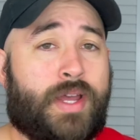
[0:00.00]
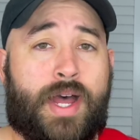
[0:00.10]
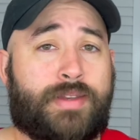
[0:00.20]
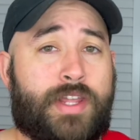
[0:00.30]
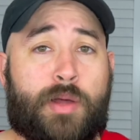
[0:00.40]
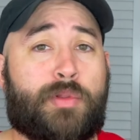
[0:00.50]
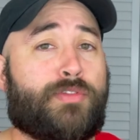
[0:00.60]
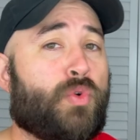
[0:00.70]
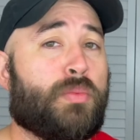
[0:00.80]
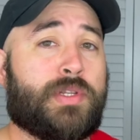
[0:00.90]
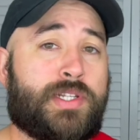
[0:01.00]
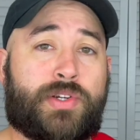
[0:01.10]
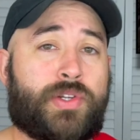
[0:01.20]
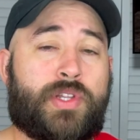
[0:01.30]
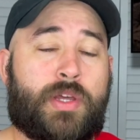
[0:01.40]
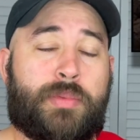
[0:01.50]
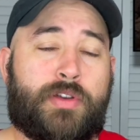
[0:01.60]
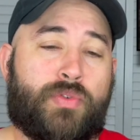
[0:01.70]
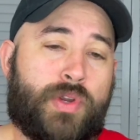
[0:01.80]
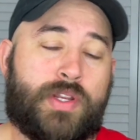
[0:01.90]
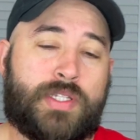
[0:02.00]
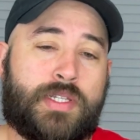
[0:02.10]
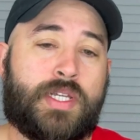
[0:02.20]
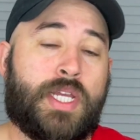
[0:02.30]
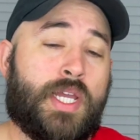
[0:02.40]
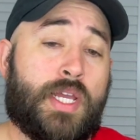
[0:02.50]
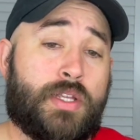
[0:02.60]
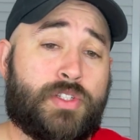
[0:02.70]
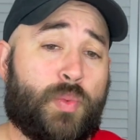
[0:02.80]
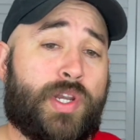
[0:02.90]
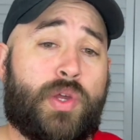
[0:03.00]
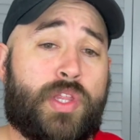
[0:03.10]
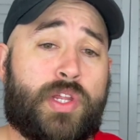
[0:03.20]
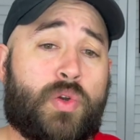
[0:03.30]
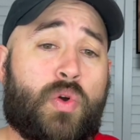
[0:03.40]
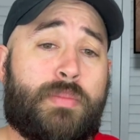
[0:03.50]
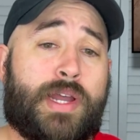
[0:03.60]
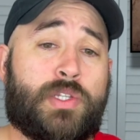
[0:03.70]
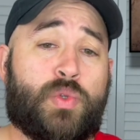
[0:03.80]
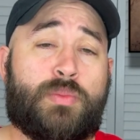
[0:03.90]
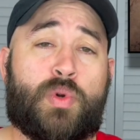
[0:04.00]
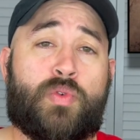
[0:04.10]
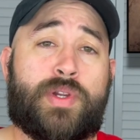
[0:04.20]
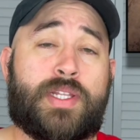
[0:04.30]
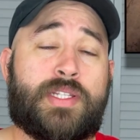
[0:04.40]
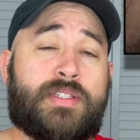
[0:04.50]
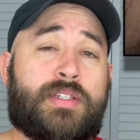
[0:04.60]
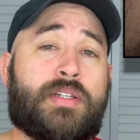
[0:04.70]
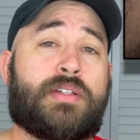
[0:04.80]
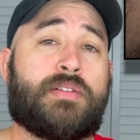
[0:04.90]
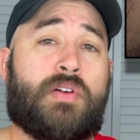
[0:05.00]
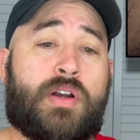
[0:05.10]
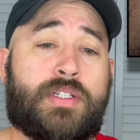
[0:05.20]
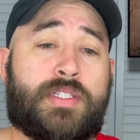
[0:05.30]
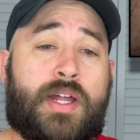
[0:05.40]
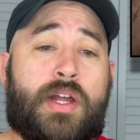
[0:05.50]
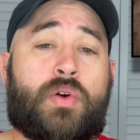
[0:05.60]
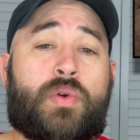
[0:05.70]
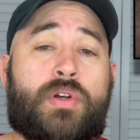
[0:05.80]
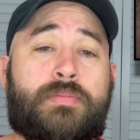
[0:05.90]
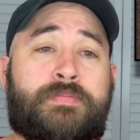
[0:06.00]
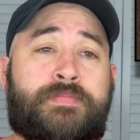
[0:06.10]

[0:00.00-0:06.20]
Diablo 4 material up here for you to see. So we know that they're going back to a more realistic art style, or